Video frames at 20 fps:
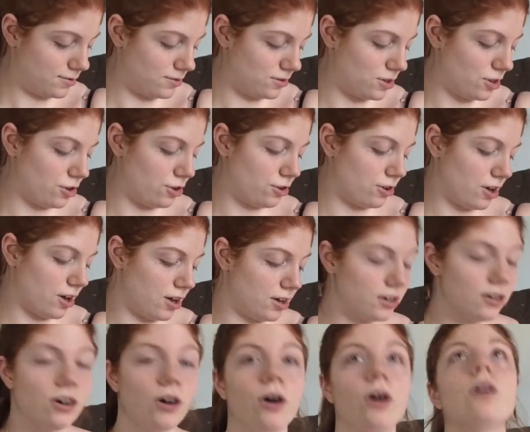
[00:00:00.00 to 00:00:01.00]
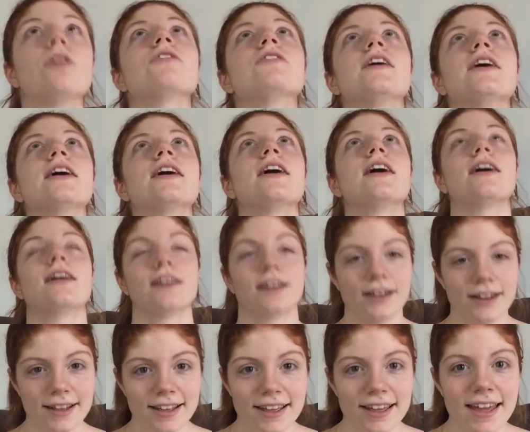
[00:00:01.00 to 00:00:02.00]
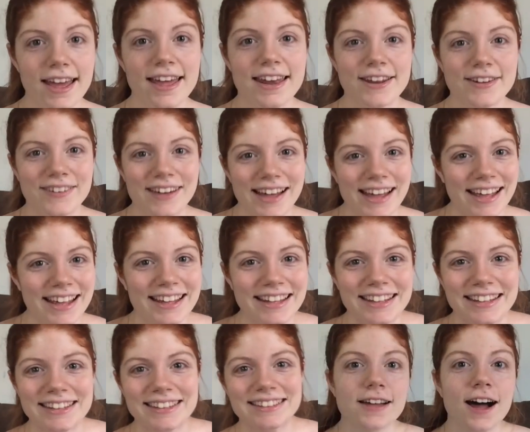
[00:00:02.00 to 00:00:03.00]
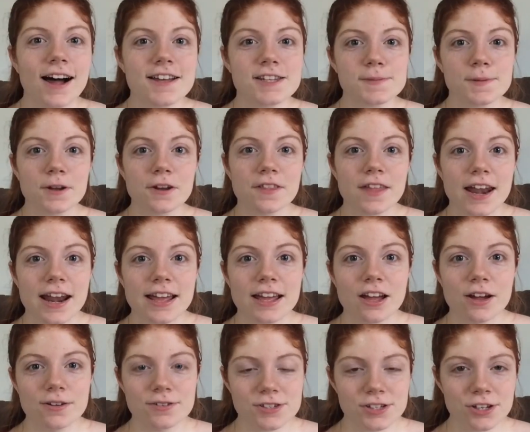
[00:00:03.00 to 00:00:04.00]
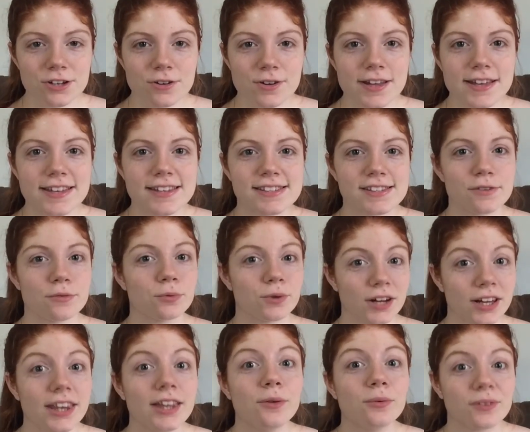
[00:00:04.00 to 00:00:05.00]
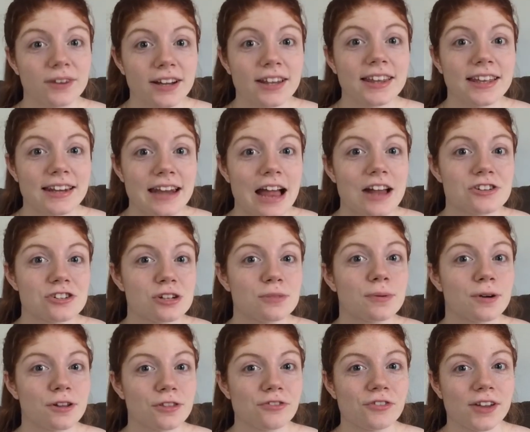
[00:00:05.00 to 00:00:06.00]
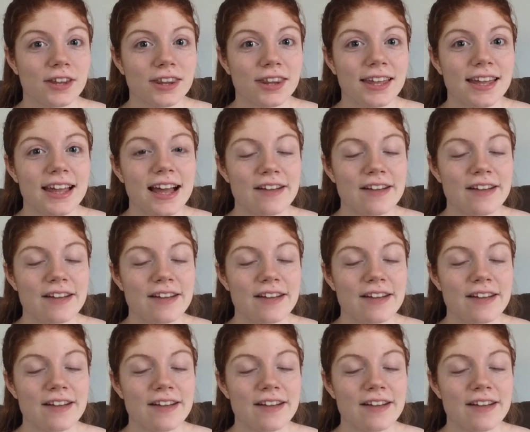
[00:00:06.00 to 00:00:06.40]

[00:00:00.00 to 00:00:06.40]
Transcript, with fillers: No, you're not. Oh, thank God. Anyway, the hospital that I go to is really, really natural birth friendly.